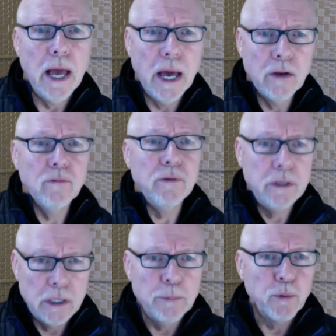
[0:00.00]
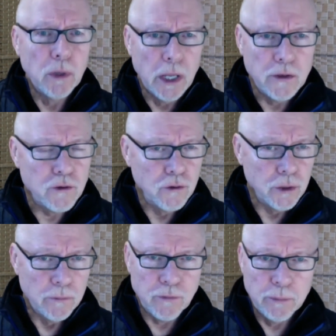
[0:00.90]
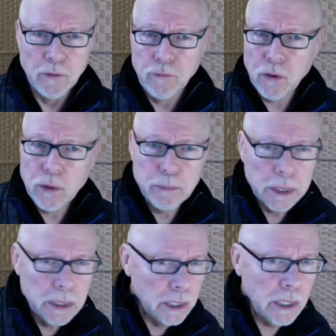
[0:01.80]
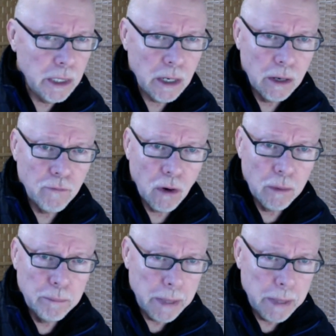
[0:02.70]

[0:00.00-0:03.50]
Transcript: out of deep relationship from the very beginning of our